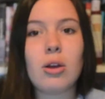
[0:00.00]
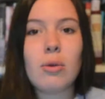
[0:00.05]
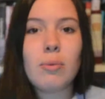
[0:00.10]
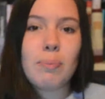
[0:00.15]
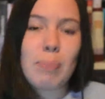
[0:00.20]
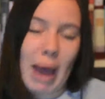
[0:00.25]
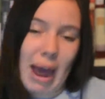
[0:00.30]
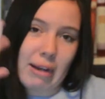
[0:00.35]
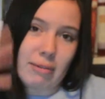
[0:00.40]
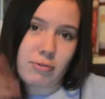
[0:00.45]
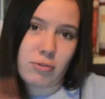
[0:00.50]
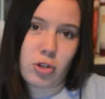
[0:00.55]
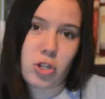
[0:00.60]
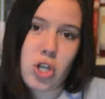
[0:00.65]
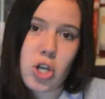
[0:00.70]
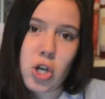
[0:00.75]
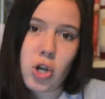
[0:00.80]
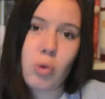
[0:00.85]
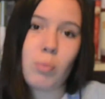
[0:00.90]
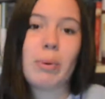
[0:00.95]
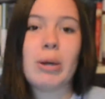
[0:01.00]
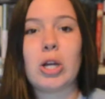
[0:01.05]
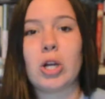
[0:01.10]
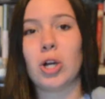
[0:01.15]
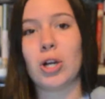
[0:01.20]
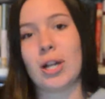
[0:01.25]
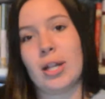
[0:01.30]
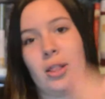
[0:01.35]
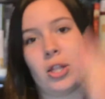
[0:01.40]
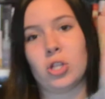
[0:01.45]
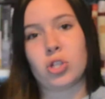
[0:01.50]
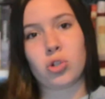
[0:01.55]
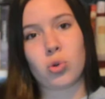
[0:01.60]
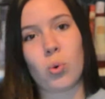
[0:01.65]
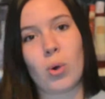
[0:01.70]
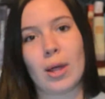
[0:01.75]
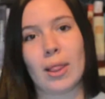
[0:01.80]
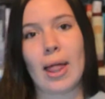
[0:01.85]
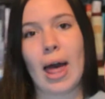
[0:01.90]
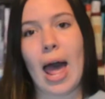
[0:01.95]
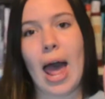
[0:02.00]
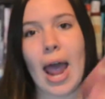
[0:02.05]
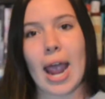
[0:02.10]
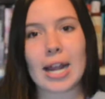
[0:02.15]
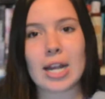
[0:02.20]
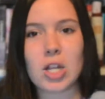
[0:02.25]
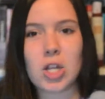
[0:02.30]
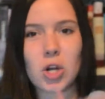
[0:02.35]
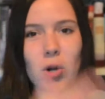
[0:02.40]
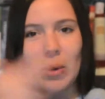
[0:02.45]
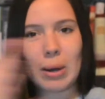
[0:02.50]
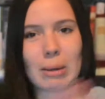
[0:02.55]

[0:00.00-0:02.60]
bad for you, but good in the storyline. You know what